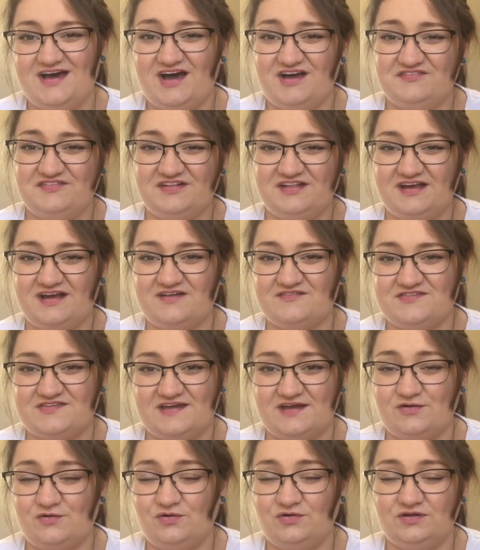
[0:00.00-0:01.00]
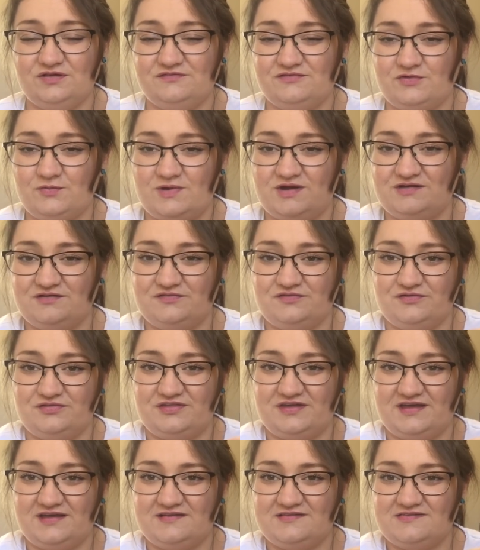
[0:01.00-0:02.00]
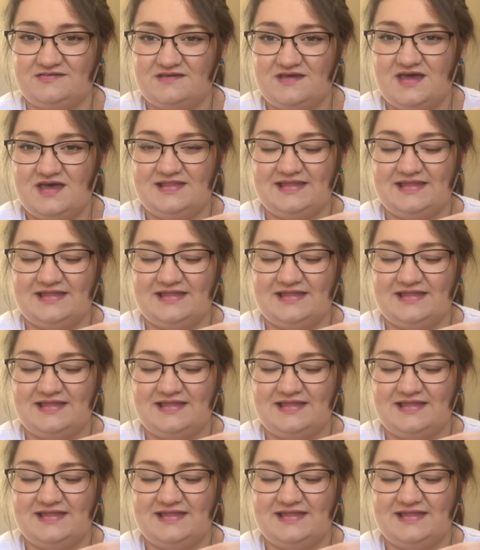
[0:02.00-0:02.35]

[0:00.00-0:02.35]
I feel like I've said all of the wonderful things,